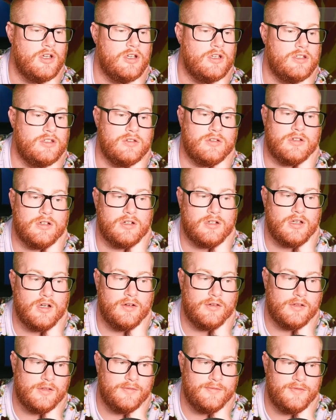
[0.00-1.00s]
You could go
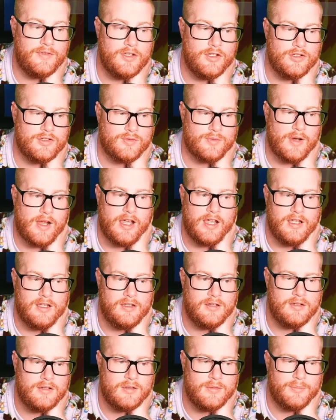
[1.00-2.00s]
Confuse Ray.
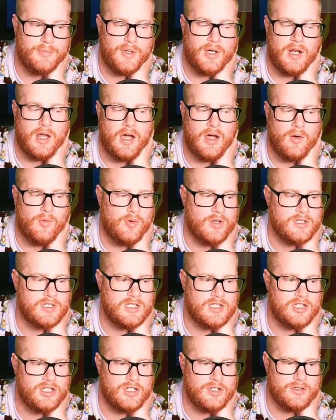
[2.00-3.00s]
but once
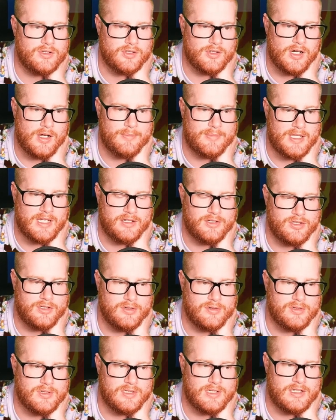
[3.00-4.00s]
the shields are up, that's
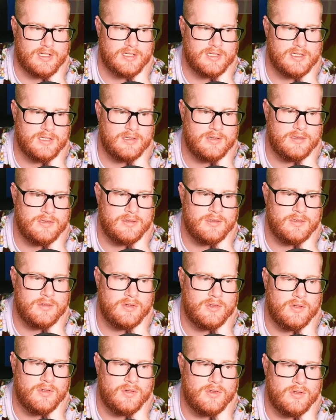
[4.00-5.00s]
useless.
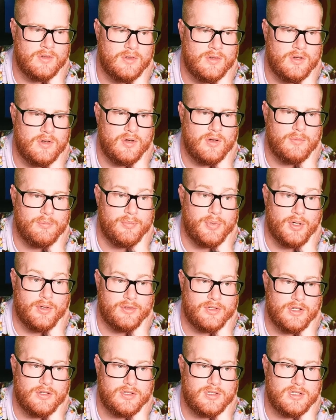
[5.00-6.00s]

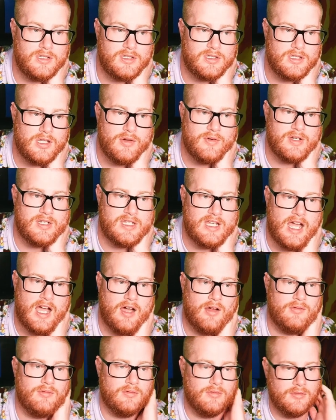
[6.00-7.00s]
Bulldoze to slow it
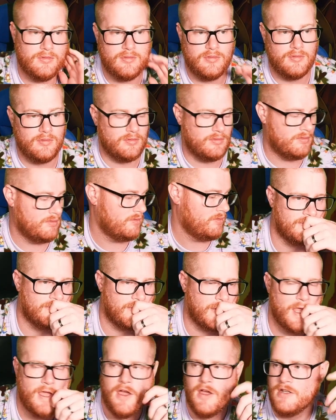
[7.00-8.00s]
down.
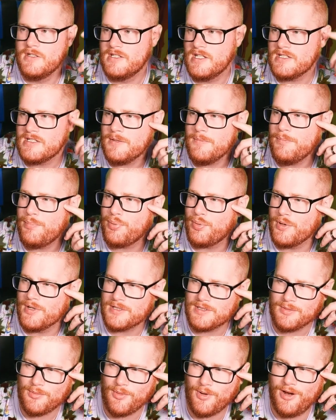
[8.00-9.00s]
Doesn't
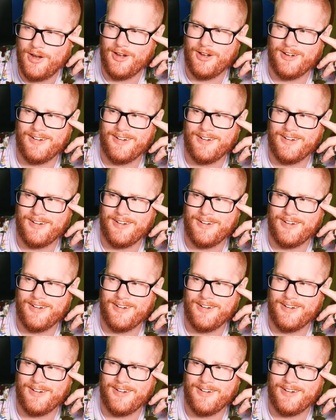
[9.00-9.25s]
prison work?